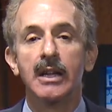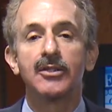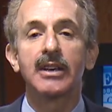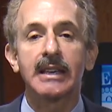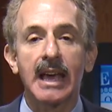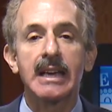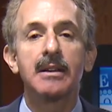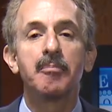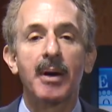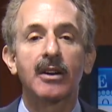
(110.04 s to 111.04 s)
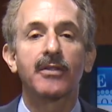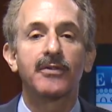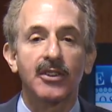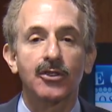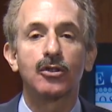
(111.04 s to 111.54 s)
to gain better
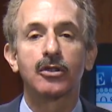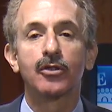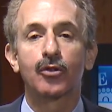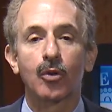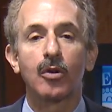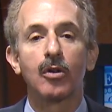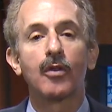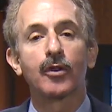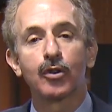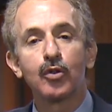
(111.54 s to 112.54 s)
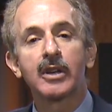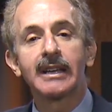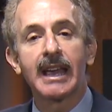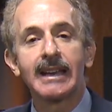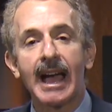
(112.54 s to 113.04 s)
physical control over who
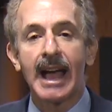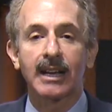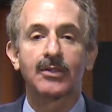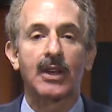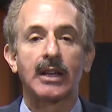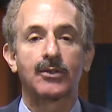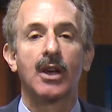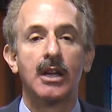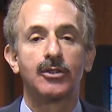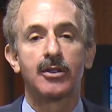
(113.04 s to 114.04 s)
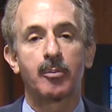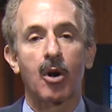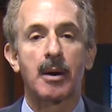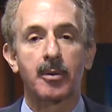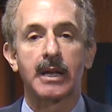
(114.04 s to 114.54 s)
can gain access to the
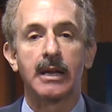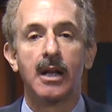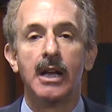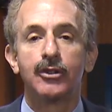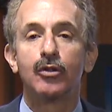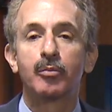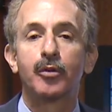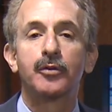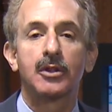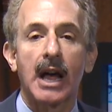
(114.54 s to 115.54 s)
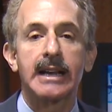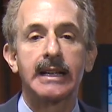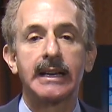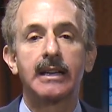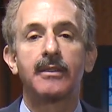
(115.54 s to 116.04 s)
property, to improve
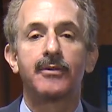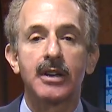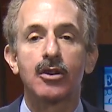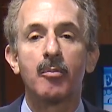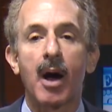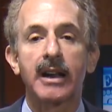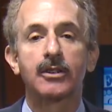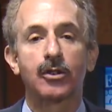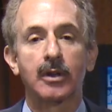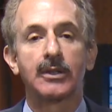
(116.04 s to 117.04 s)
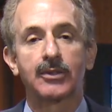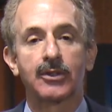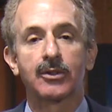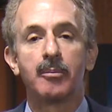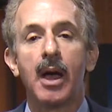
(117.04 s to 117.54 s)
lighting and a video monitoring
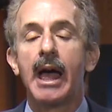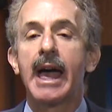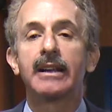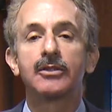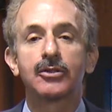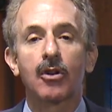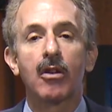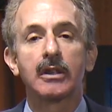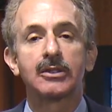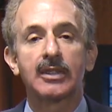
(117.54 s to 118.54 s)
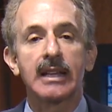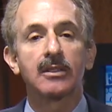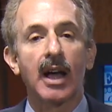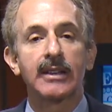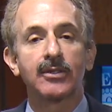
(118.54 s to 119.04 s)
system, and install a state
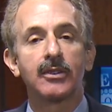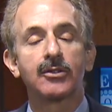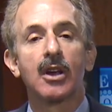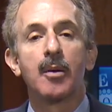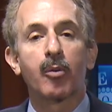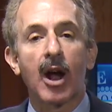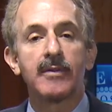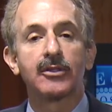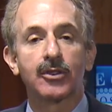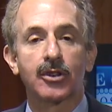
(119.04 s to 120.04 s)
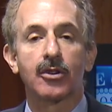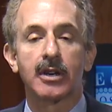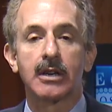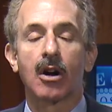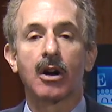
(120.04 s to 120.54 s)
licensed private
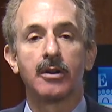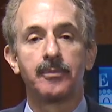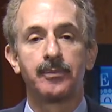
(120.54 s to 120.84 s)
security guard.